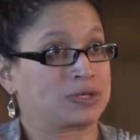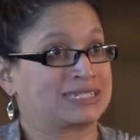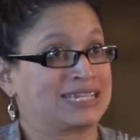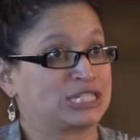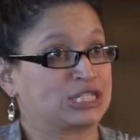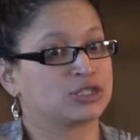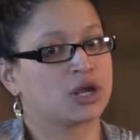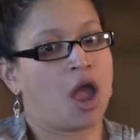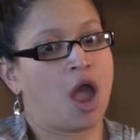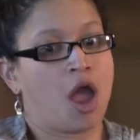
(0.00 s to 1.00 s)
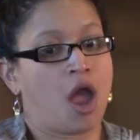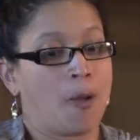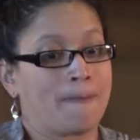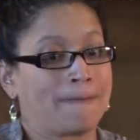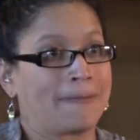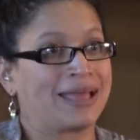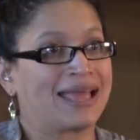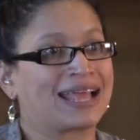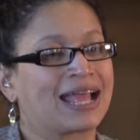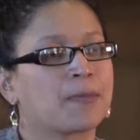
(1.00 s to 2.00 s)
Also, our
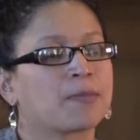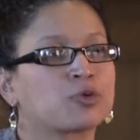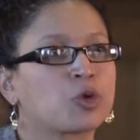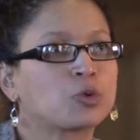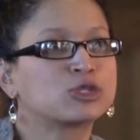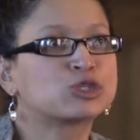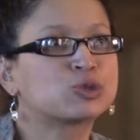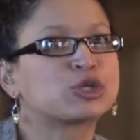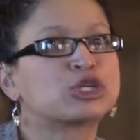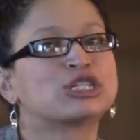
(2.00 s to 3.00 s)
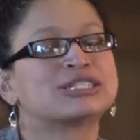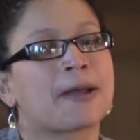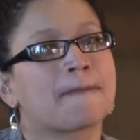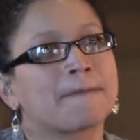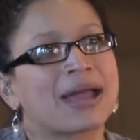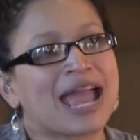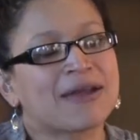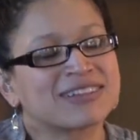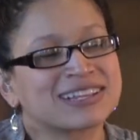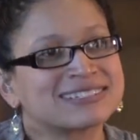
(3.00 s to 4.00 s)
organization, as Deaf Unity, we produce
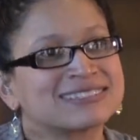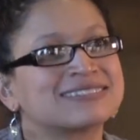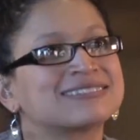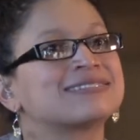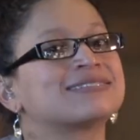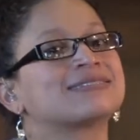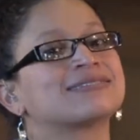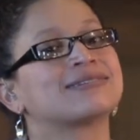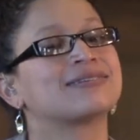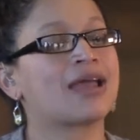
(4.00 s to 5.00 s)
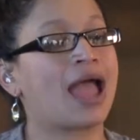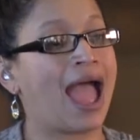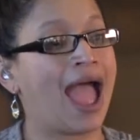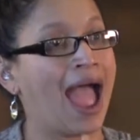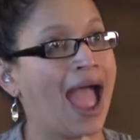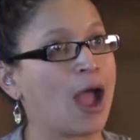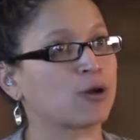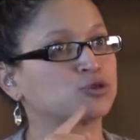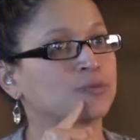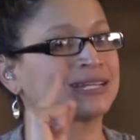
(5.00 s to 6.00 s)
brochures, pamphlets,
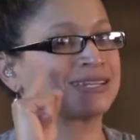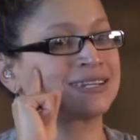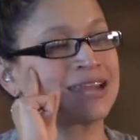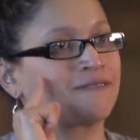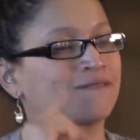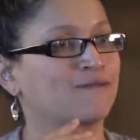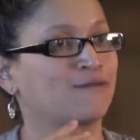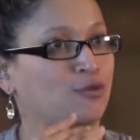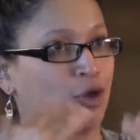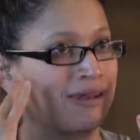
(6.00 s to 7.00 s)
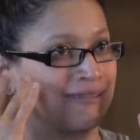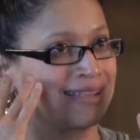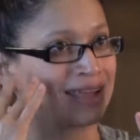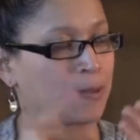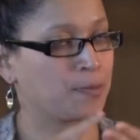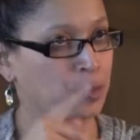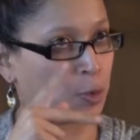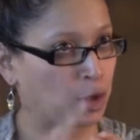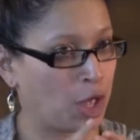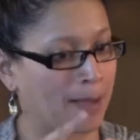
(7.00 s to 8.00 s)
materials that are available,
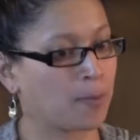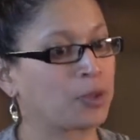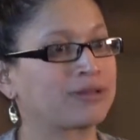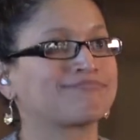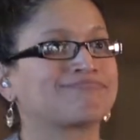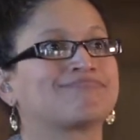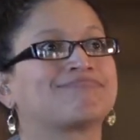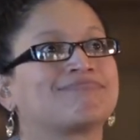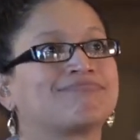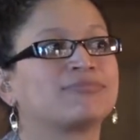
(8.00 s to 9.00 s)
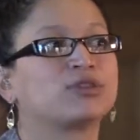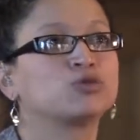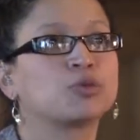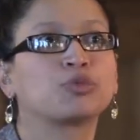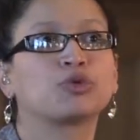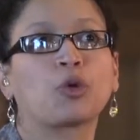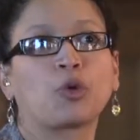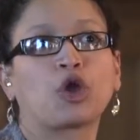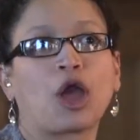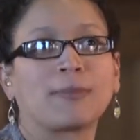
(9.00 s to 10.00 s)
and we are happy
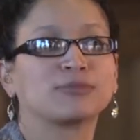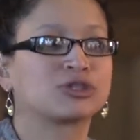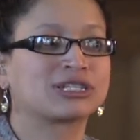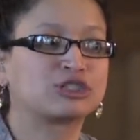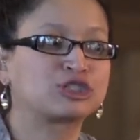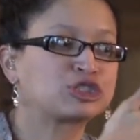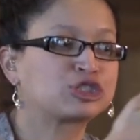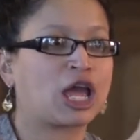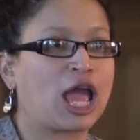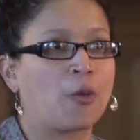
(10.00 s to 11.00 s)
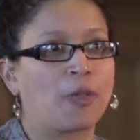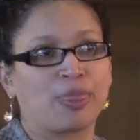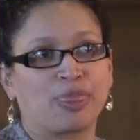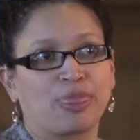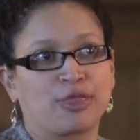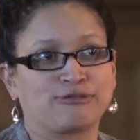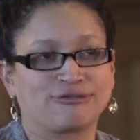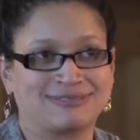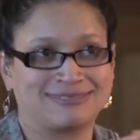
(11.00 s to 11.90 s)
to distribute those to programs